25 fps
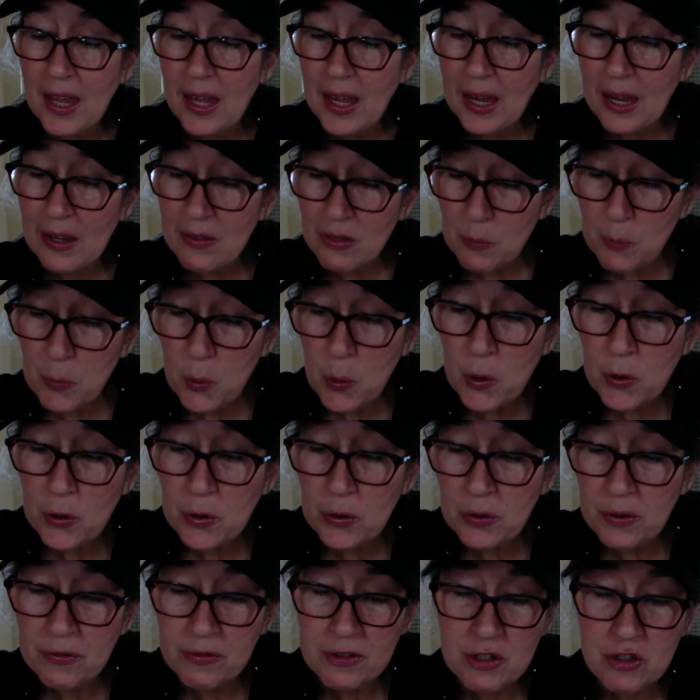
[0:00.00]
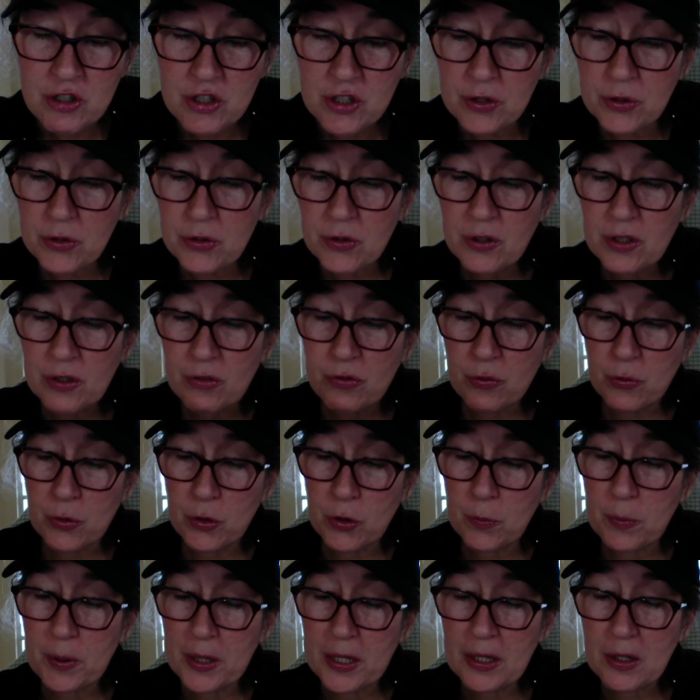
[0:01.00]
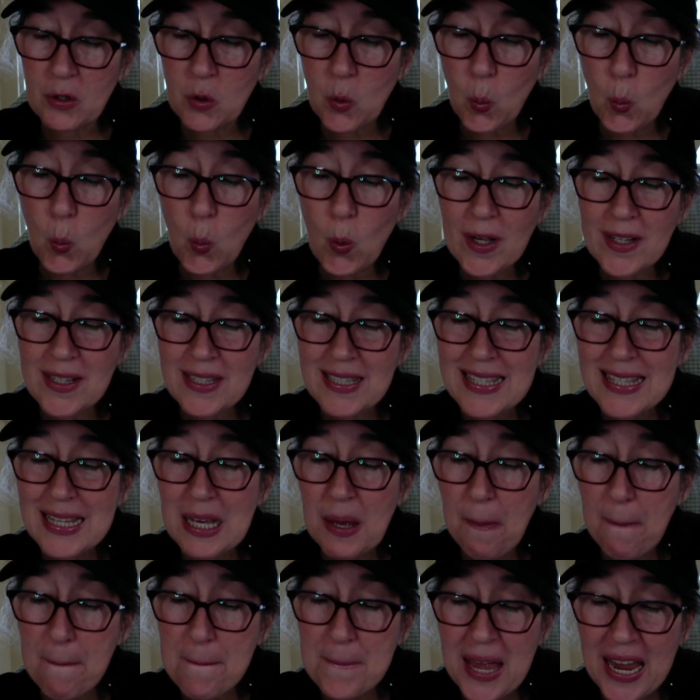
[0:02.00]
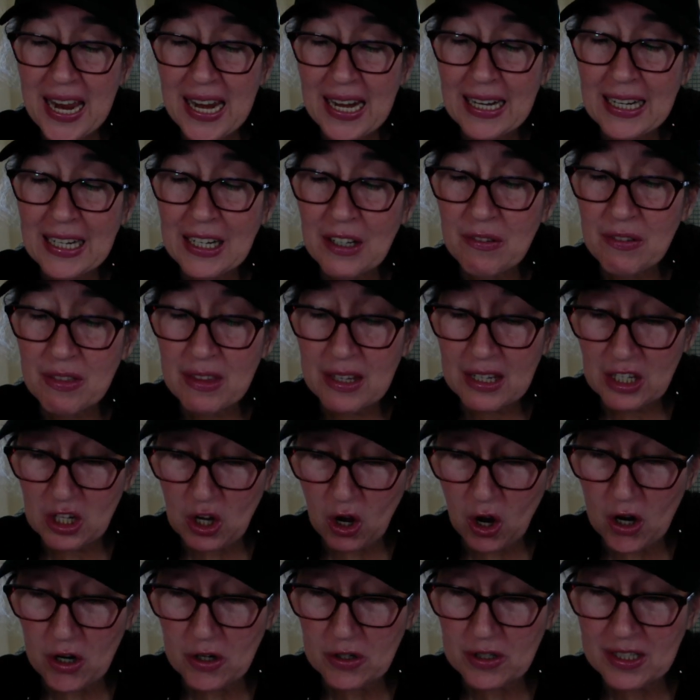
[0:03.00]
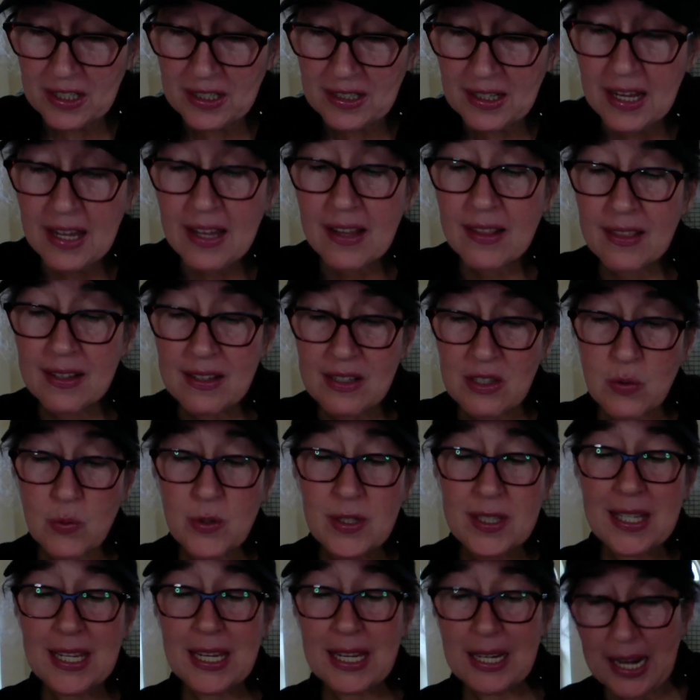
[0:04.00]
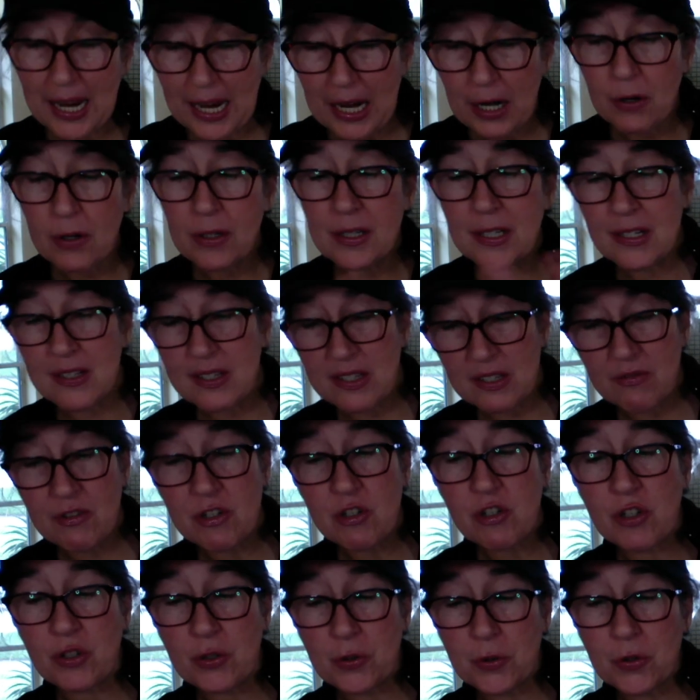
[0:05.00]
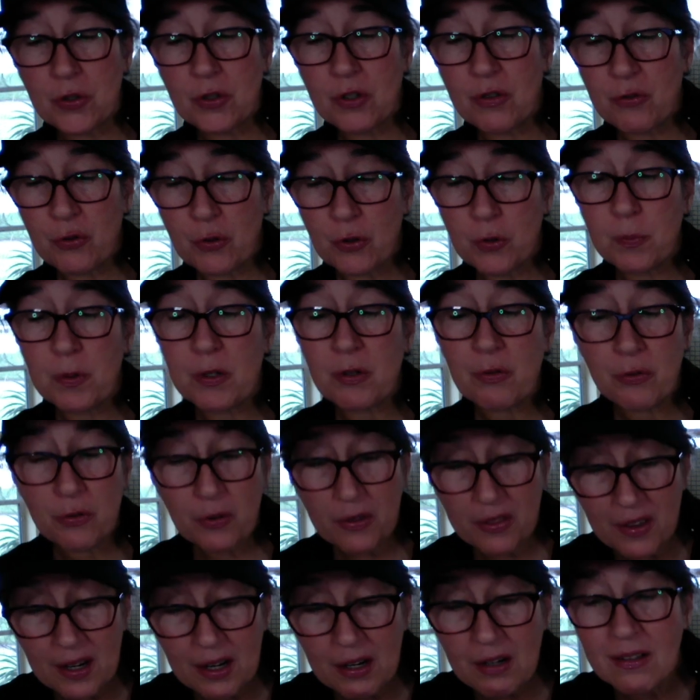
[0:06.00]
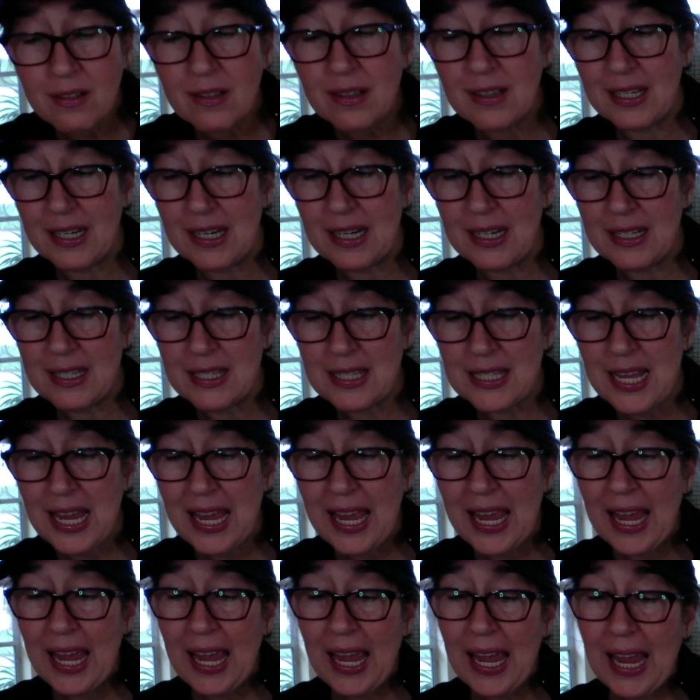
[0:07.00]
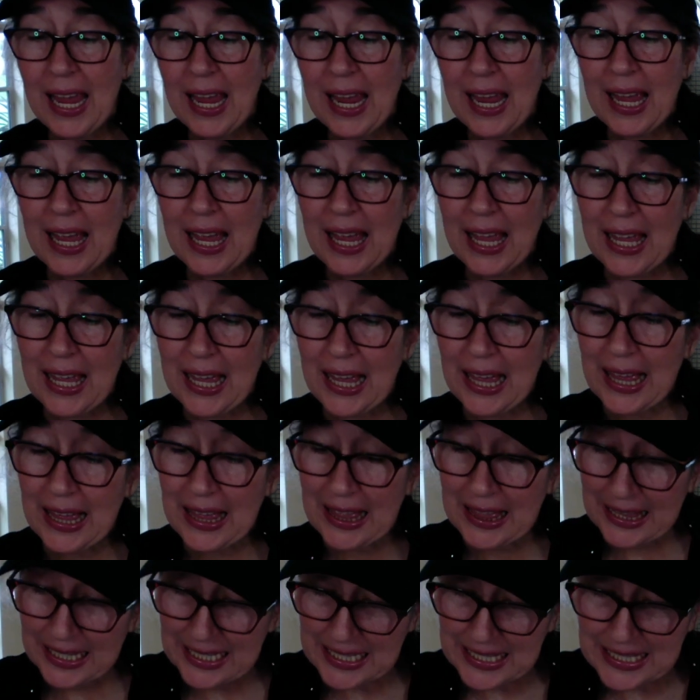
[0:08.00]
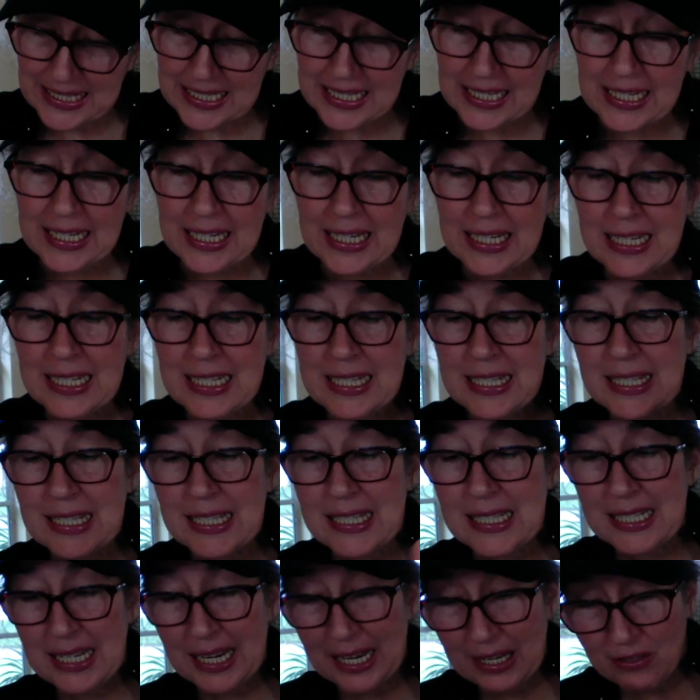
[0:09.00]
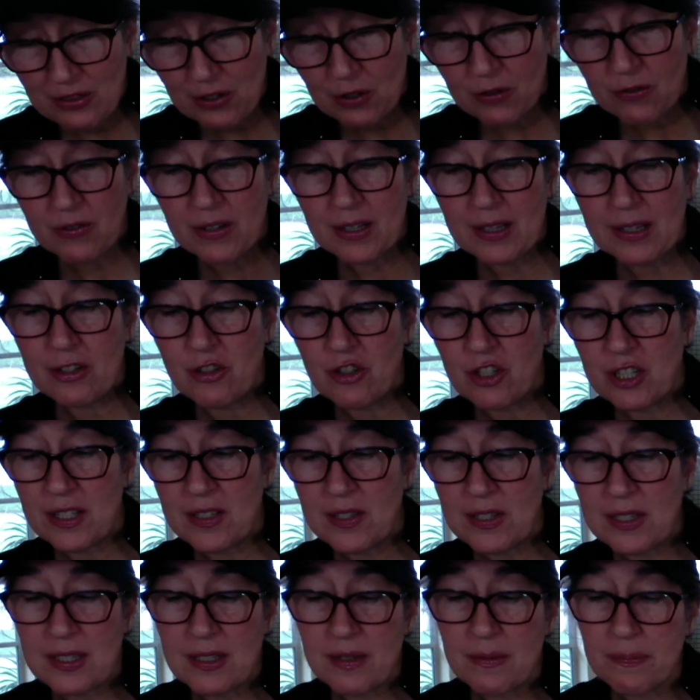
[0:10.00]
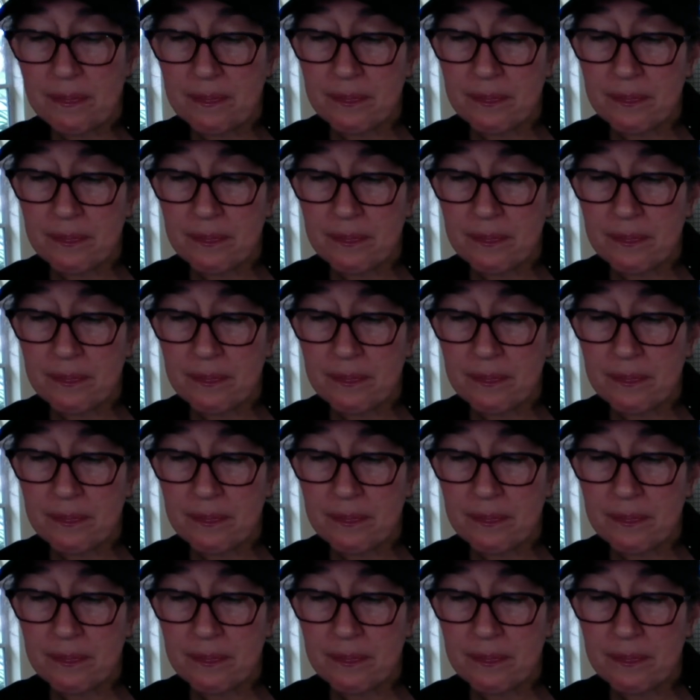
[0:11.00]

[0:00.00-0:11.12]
And the border of the children of Reuben was the bank of the Jordan. This was the inheritance of the children of Reuben for their clans, the cities and their villages.